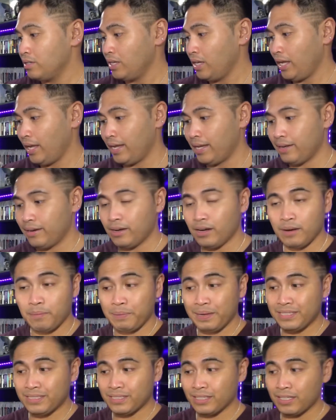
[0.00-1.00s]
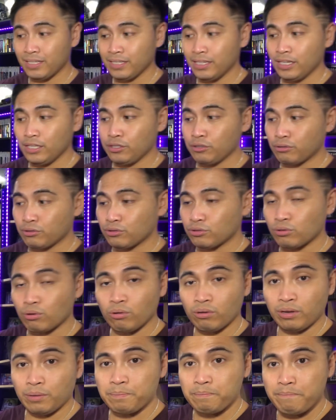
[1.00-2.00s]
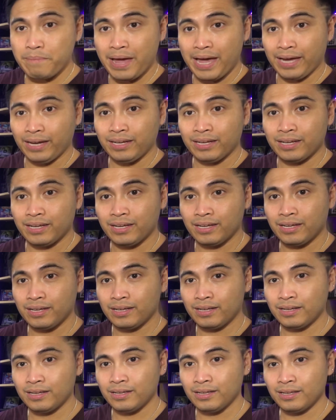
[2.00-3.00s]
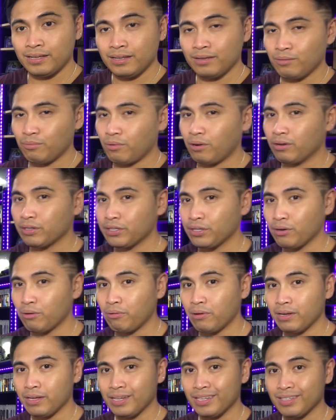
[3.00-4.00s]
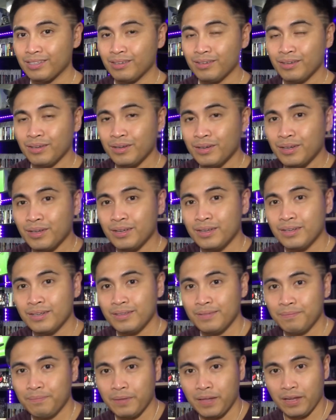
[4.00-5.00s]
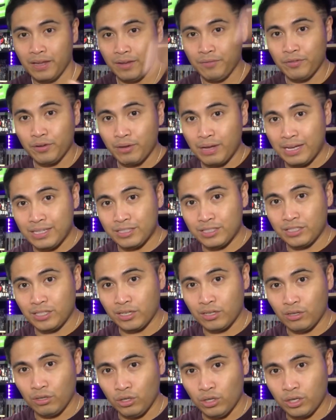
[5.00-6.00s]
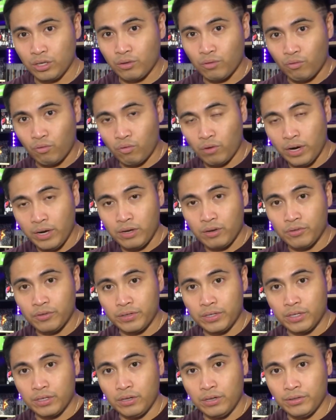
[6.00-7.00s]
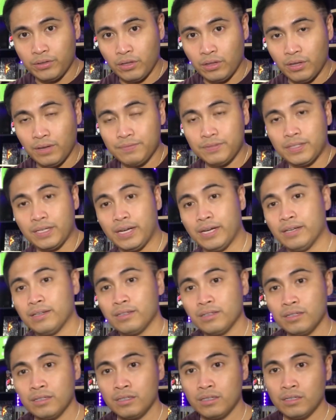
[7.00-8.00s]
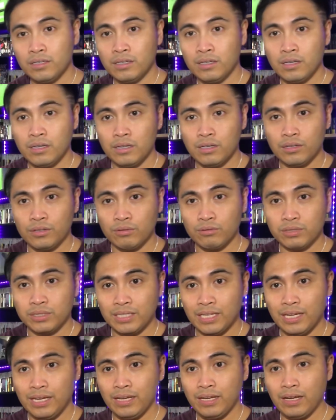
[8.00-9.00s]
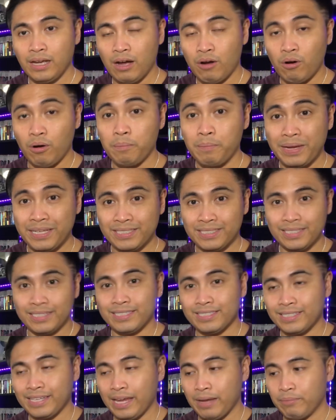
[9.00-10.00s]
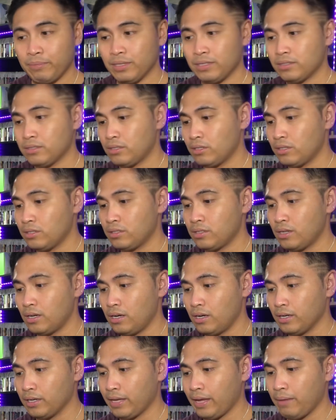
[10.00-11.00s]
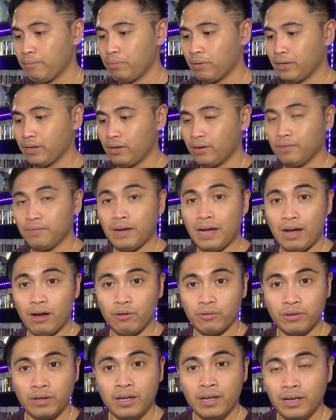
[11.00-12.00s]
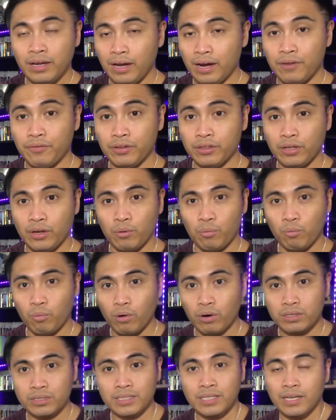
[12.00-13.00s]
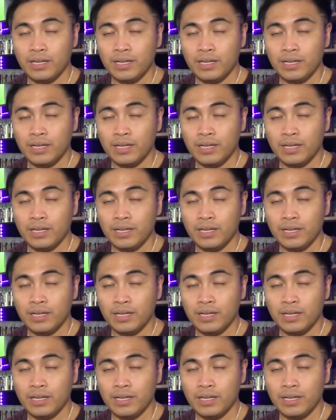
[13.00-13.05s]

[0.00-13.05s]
And basically, you control a mech. Well, you know what? If you guys take a look right over here on the left side, you'll see how amazing this game is. There's a gameplay of how everything works.